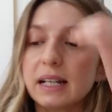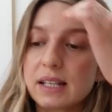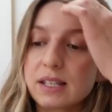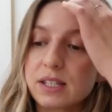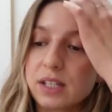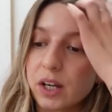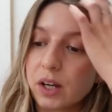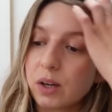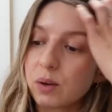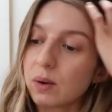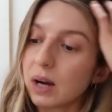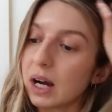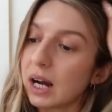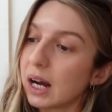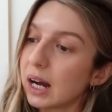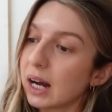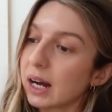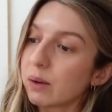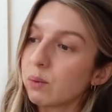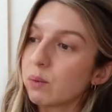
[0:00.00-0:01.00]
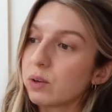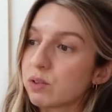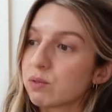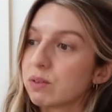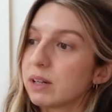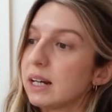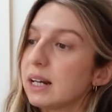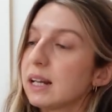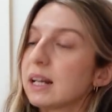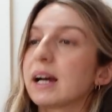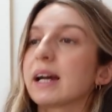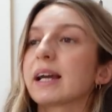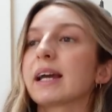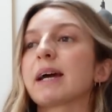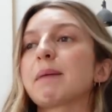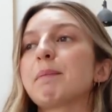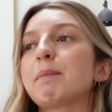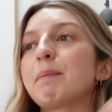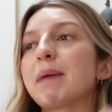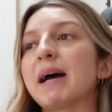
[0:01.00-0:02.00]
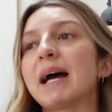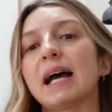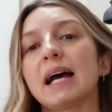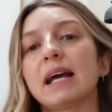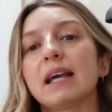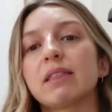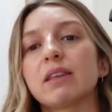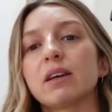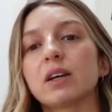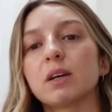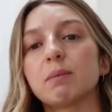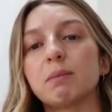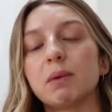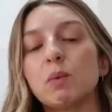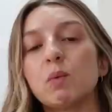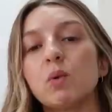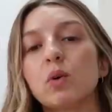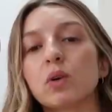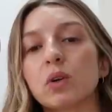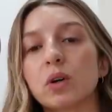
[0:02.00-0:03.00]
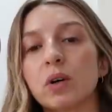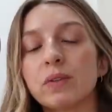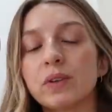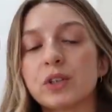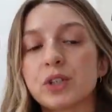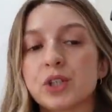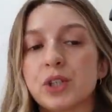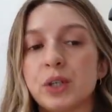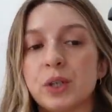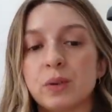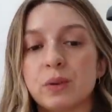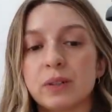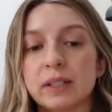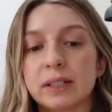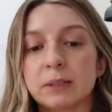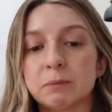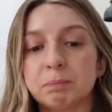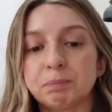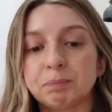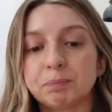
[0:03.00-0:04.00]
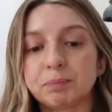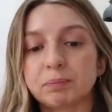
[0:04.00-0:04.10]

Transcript: So I would really like a bag that can be worn on the shoulder,